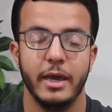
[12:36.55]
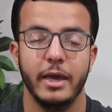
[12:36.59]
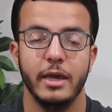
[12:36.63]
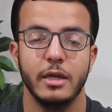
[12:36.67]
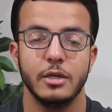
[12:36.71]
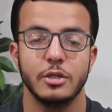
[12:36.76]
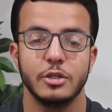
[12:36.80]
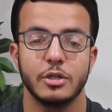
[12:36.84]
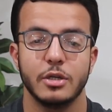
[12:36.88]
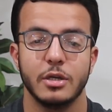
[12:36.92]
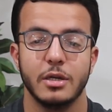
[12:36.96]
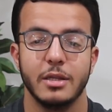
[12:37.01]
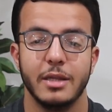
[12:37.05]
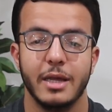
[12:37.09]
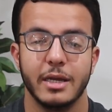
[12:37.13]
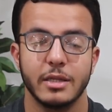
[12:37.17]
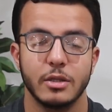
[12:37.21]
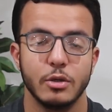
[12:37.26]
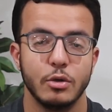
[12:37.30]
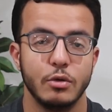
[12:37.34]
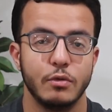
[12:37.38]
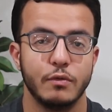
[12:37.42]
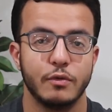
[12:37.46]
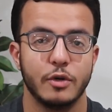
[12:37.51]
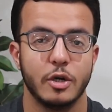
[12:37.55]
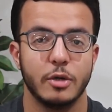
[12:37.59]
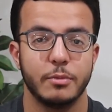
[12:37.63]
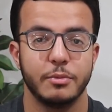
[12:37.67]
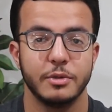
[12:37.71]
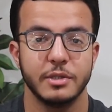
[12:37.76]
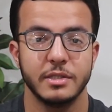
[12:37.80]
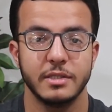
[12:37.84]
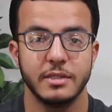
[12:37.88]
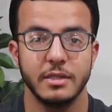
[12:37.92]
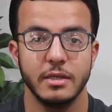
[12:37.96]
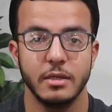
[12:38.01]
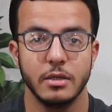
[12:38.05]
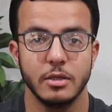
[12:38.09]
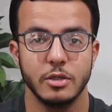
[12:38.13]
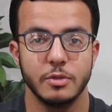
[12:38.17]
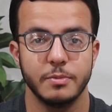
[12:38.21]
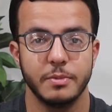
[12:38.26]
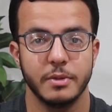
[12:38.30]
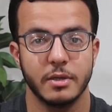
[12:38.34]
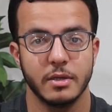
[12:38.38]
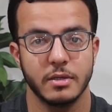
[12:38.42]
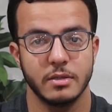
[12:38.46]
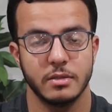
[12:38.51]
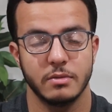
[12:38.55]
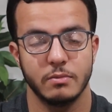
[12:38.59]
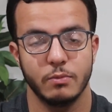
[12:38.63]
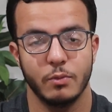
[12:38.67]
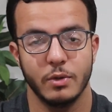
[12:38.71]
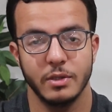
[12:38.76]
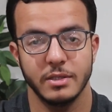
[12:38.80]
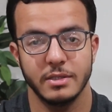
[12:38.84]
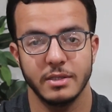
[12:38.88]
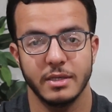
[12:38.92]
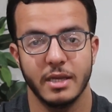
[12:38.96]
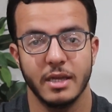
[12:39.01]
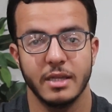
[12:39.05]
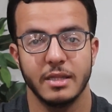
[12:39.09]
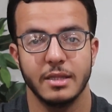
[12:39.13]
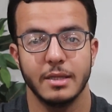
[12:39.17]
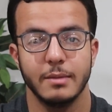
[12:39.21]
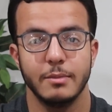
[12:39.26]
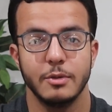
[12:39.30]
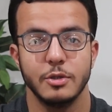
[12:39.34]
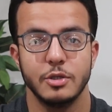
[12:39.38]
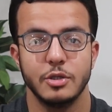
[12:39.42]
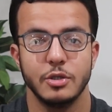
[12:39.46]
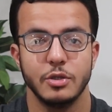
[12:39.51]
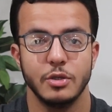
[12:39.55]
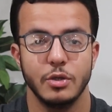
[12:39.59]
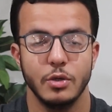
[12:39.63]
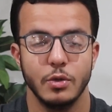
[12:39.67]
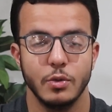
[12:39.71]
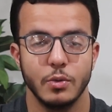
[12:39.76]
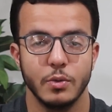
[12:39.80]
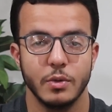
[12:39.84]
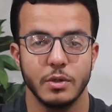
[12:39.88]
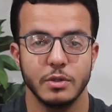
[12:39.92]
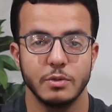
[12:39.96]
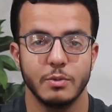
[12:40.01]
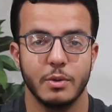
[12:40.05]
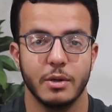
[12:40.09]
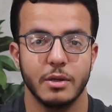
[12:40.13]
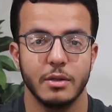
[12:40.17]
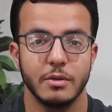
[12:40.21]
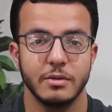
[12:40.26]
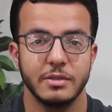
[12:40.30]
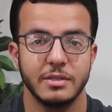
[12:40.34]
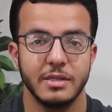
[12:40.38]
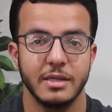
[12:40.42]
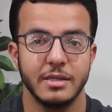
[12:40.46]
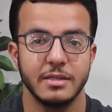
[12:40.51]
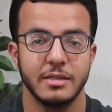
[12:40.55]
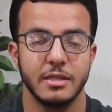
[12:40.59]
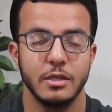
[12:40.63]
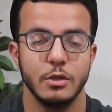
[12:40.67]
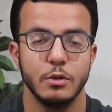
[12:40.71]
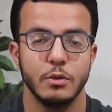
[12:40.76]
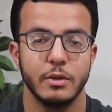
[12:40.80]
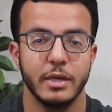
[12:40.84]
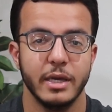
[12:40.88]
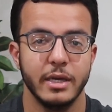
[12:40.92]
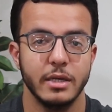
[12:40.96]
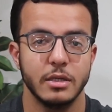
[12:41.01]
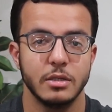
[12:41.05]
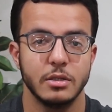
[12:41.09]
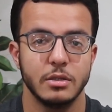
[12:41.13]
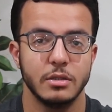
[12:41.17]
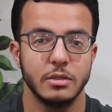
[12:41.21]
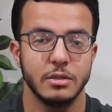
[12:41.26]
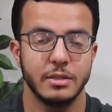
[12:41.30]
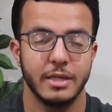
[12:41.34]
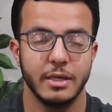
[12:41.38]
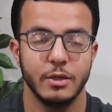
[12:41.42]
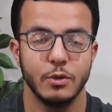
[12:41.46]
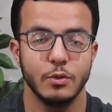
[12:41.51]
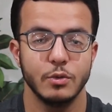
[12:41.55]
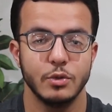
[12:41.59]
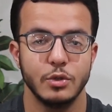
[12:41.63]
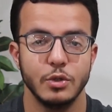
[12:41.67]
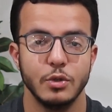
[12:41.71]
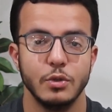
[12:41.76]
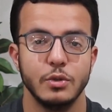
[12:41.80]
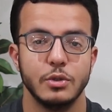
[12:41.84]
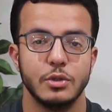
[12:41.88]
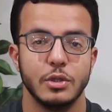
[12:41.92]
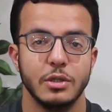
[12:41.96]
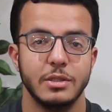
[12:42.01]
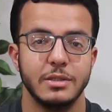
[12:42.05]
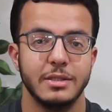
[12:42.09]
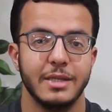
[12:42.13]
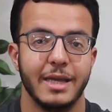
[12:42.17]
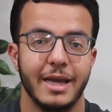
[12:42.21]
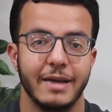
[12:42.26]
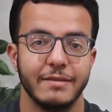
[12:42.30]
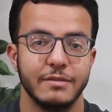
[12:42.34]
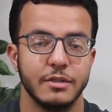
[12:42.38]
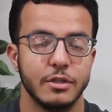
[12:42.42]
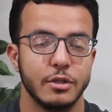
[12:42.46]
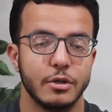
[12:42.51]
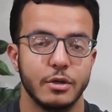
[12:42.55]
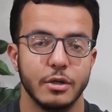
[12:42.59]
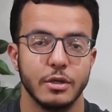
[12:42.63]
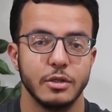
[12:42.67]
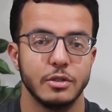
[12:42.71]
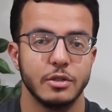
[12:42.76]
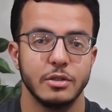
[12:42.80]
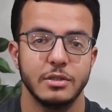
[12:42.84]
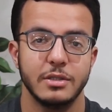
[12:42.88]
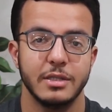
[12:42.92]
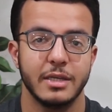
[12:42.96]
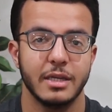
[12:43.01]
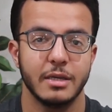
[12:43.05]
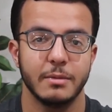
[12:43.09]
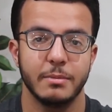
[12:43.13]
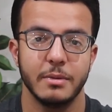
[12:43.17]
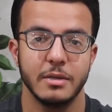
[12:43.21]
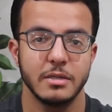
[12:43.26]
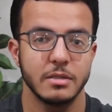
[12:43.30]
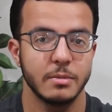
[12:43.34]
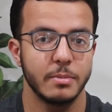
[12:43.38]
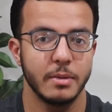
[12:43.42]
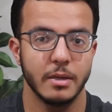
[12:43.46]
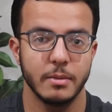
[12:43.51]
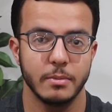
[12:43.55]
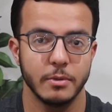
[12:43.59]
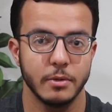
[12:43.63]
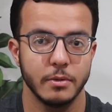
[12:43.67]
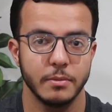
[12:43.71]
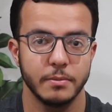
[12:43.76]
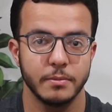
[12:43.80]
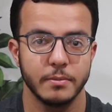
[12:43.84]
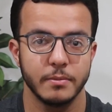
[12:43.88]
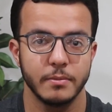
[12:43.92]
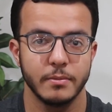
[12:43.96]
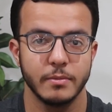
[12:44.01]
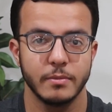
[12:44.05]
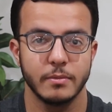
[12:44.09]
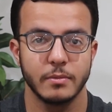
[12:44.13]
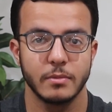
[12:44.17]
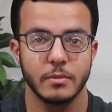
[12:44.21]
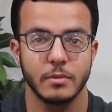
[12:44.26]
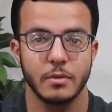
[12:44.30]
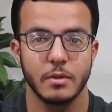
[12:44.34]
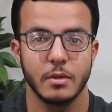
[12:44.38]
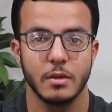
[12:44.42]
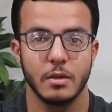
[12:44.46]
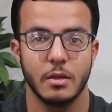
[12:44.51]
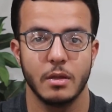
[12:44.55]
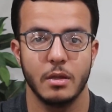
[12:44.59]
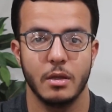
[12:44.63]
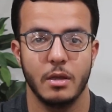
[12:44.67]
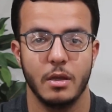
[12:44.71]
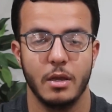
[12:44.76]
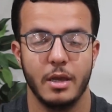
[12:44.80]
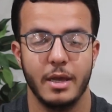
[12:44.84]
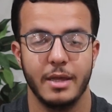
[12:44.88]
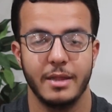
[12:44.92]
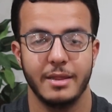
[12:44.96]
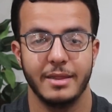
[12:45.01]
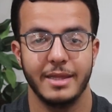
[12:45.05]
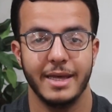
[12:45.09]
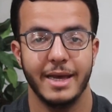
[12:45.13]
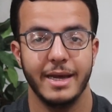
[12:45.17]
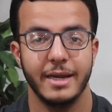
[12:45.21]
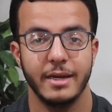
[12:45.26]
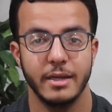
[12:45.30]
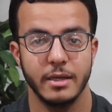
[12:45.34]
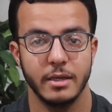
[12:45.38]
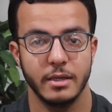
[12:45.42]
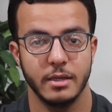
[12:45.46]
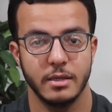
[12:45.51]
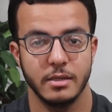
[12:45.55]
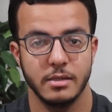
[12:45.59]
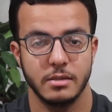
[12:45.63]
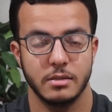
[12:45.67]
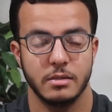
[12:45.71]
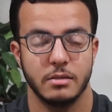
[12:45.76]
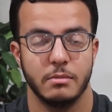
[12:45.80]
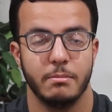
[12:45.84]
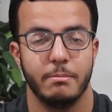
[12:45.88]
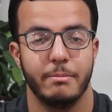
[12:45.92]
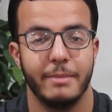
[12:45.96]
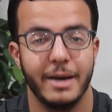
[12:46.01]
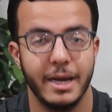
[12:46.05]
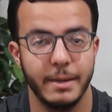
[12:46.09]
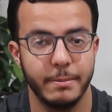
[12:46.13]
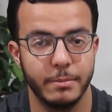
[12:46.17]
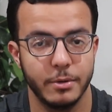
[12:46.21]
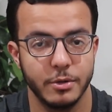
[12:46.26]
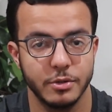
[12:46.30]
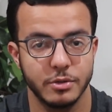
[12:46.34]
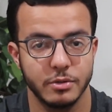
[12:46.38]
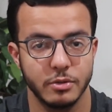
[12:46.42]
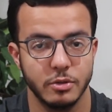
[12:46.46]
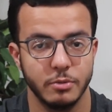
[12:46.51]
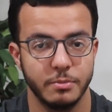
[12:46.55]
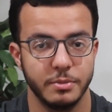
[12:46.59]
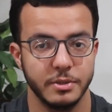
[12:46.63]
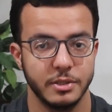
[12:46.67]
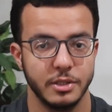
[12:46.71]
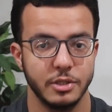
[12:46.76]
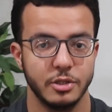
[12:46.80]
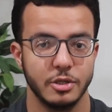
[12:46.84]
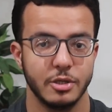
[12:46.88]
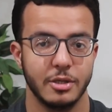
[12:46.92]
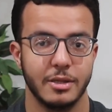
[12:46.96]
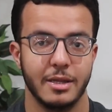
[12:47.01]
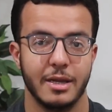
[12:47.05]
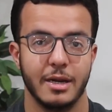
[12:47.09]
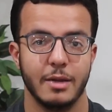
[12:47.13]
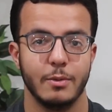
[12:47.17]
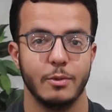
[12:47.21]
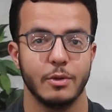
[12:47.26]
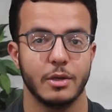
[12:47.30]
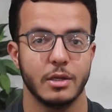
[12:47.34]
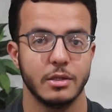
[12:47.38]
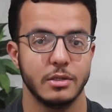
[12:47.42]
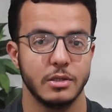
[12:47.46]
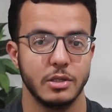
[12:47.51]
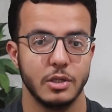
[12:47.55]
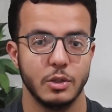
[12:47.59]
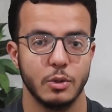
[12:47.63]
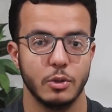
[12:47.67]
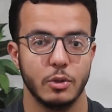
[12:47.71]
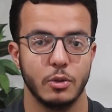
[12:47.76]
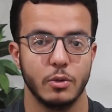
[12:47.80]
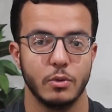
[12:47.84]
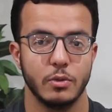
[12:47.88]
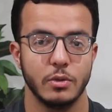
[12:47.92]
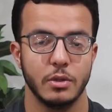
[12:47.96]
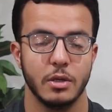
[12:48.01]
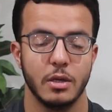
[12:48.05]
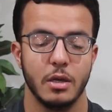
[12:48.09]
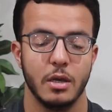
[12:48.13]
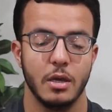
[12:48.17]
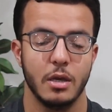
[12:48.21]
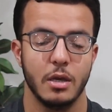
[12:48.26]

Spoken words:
And you're going to lack the overall prestige because, once again, WGU is one of those things that you get that you do just to have the degree, just to get a piece of paper. And that is my personal position that I will continue to hold.